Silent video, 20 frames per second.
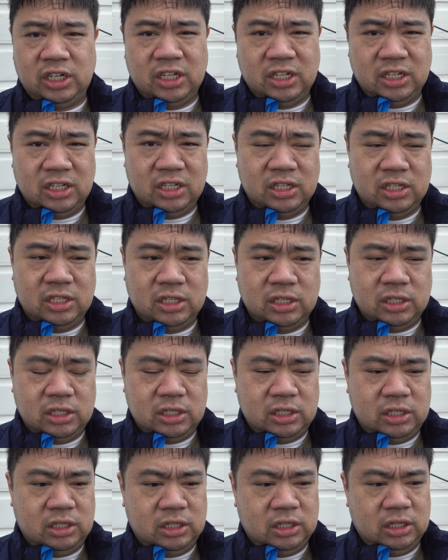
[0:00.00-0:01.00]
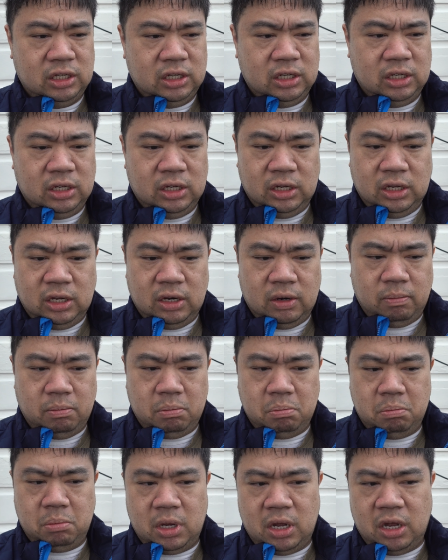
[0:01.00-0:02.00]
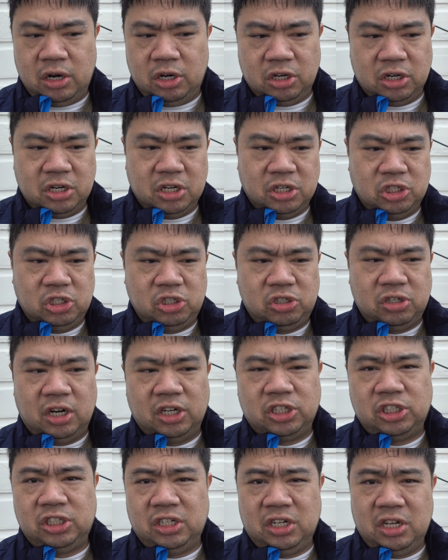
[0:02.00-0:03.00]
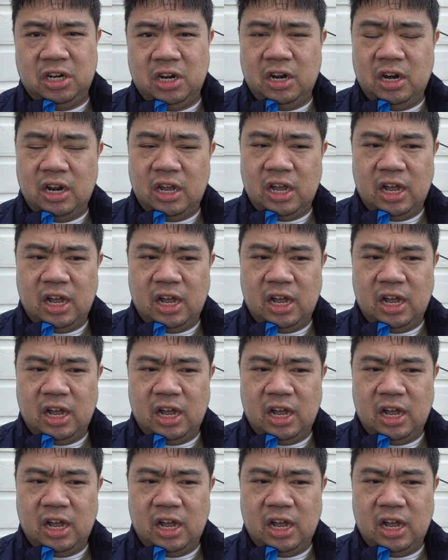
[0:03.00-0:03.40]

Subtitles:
is under construction.